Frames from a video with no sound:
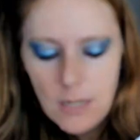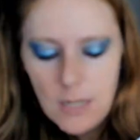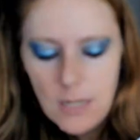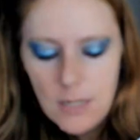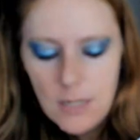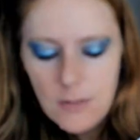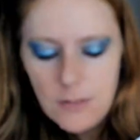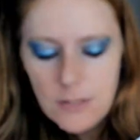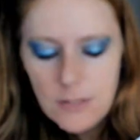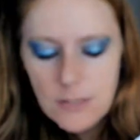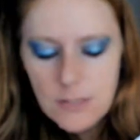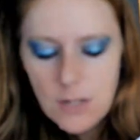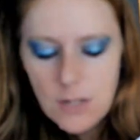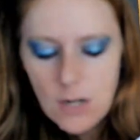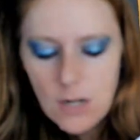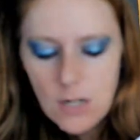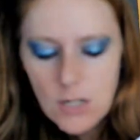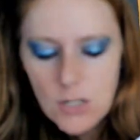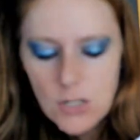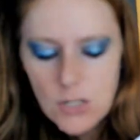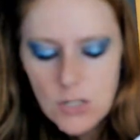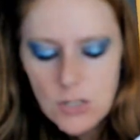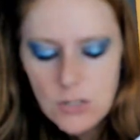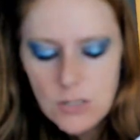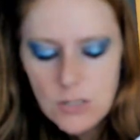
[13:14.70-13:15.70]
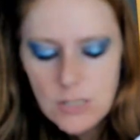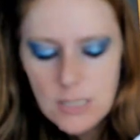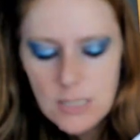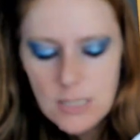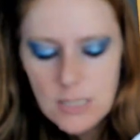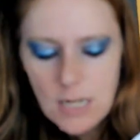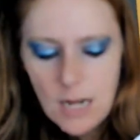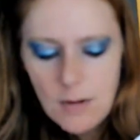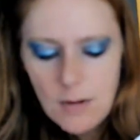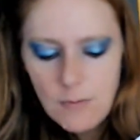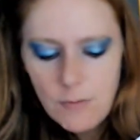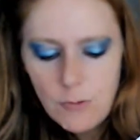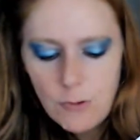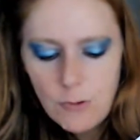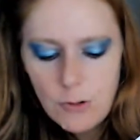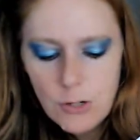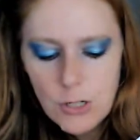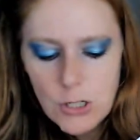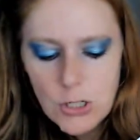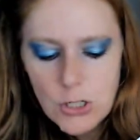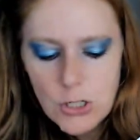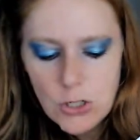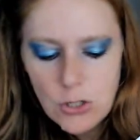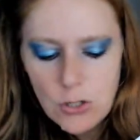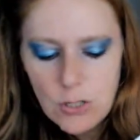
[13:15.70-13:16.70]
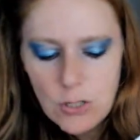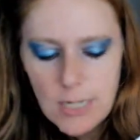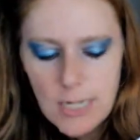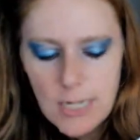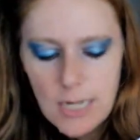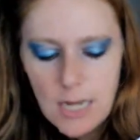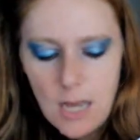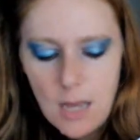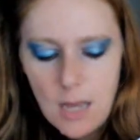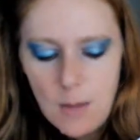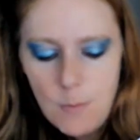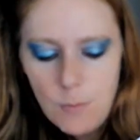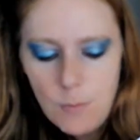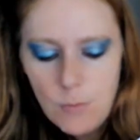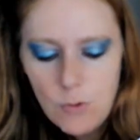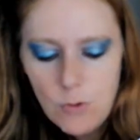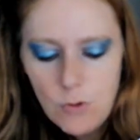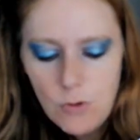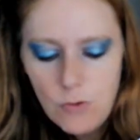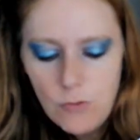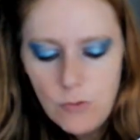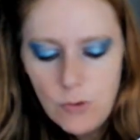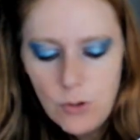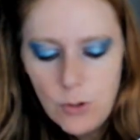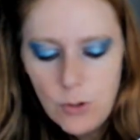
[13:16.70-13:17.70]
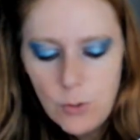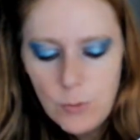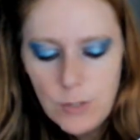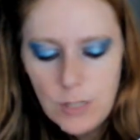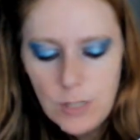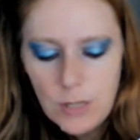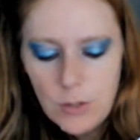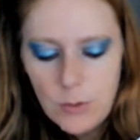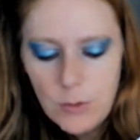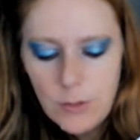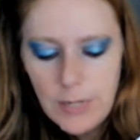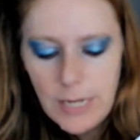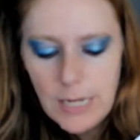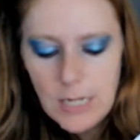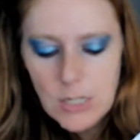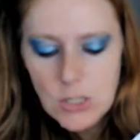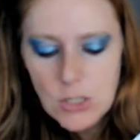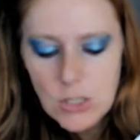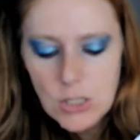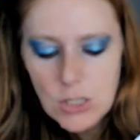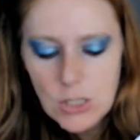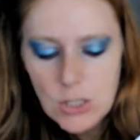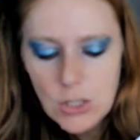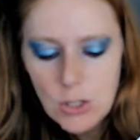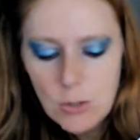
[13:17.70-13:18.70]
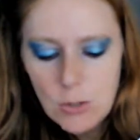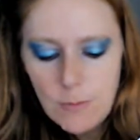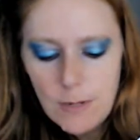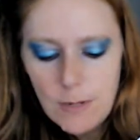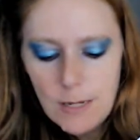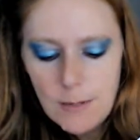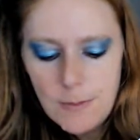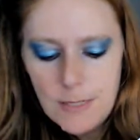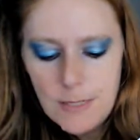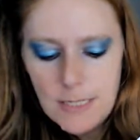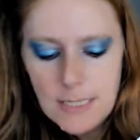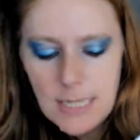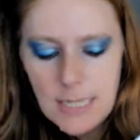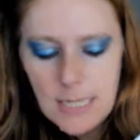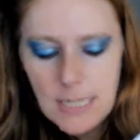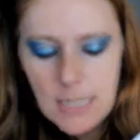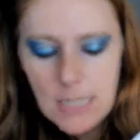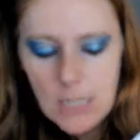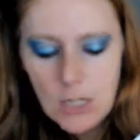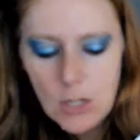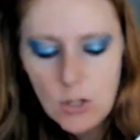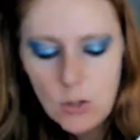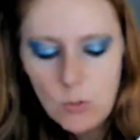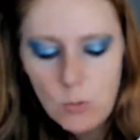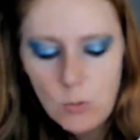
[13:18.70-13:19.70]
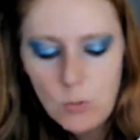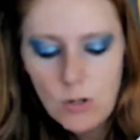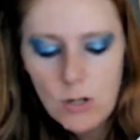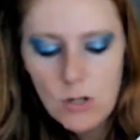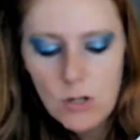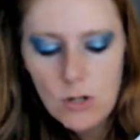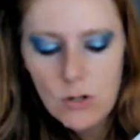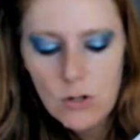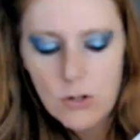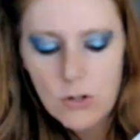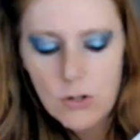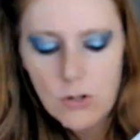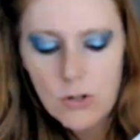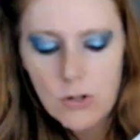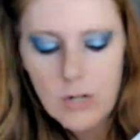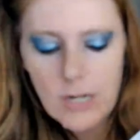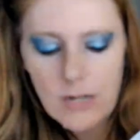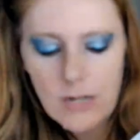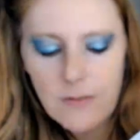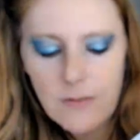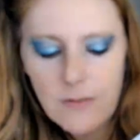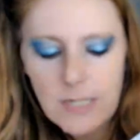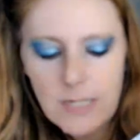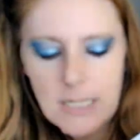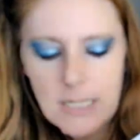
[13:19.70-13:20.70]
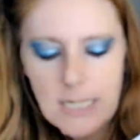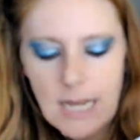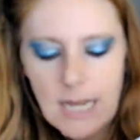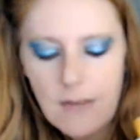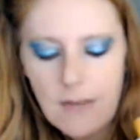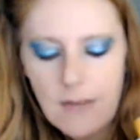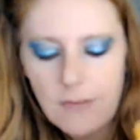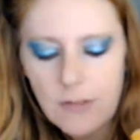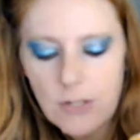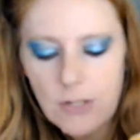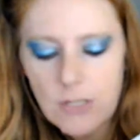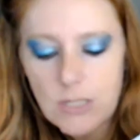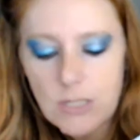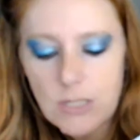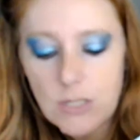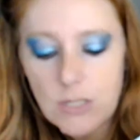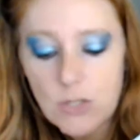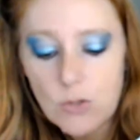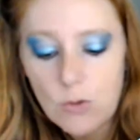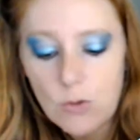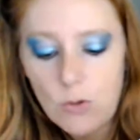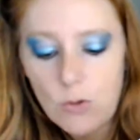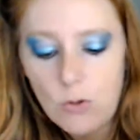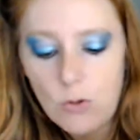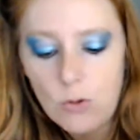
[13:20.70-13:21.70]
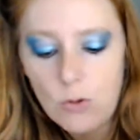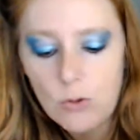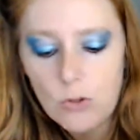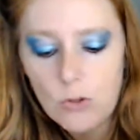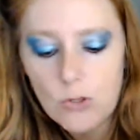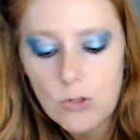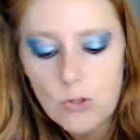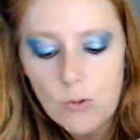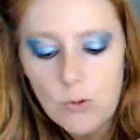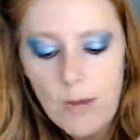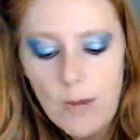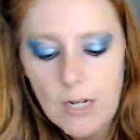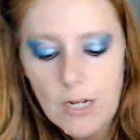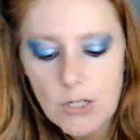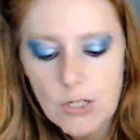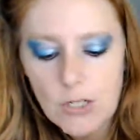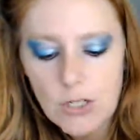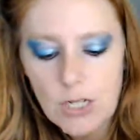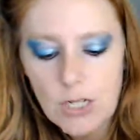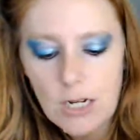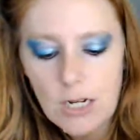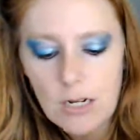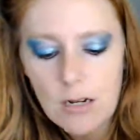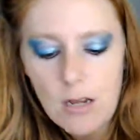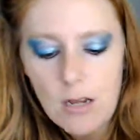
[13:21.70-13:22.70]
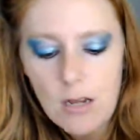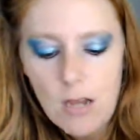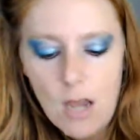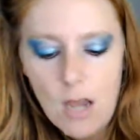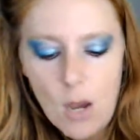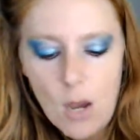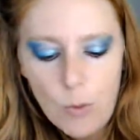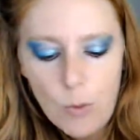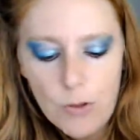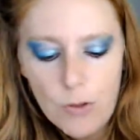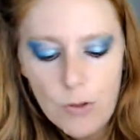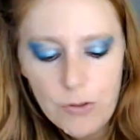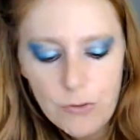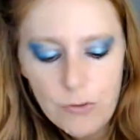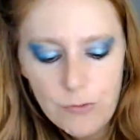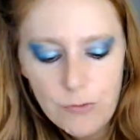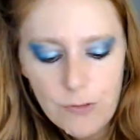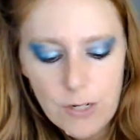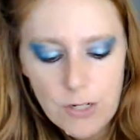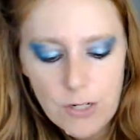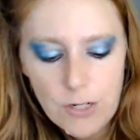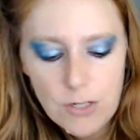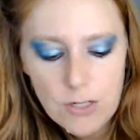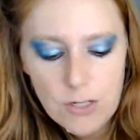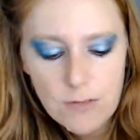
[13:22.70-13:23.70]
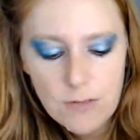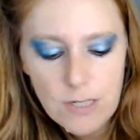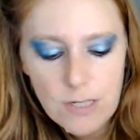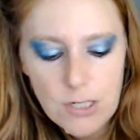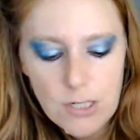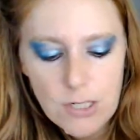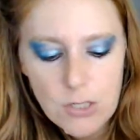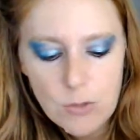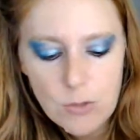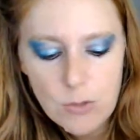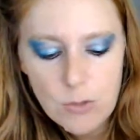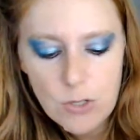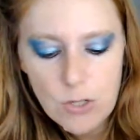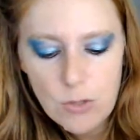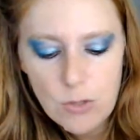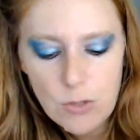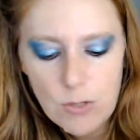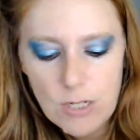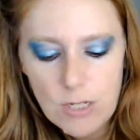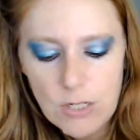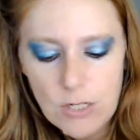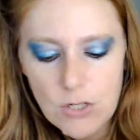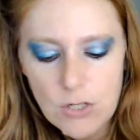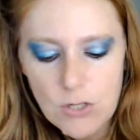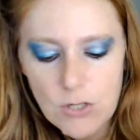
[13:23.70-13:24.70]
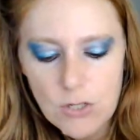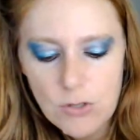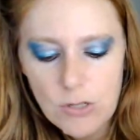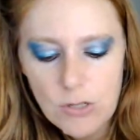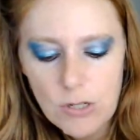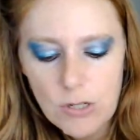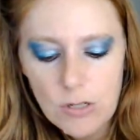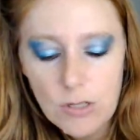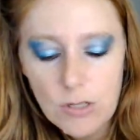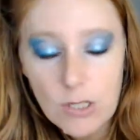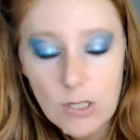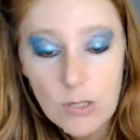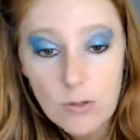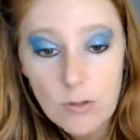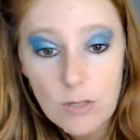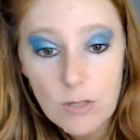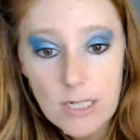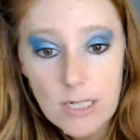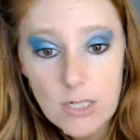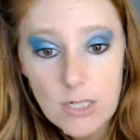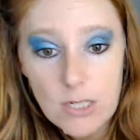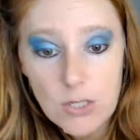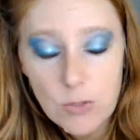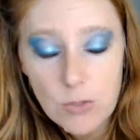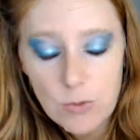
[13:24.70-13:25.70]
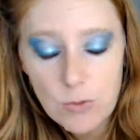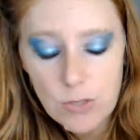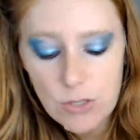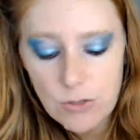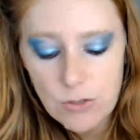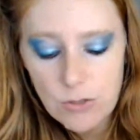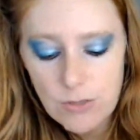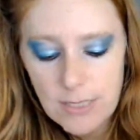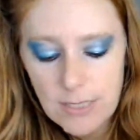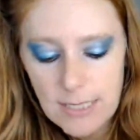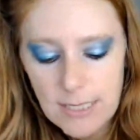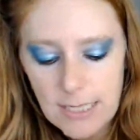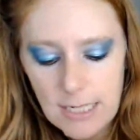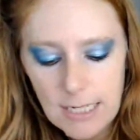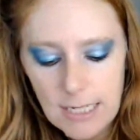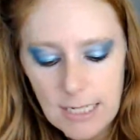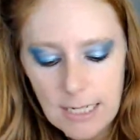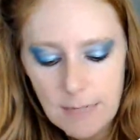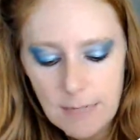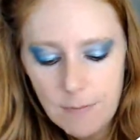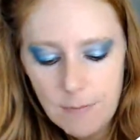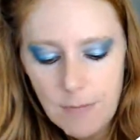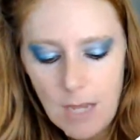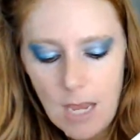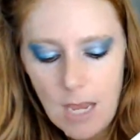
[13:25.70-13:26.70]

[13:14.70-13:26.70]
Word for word: This card shows a time for a journey, a move, or a relocation. You may be taking your work or creative endeavors into a whole new direction, whether figuratively to a new industry or literally to a new city.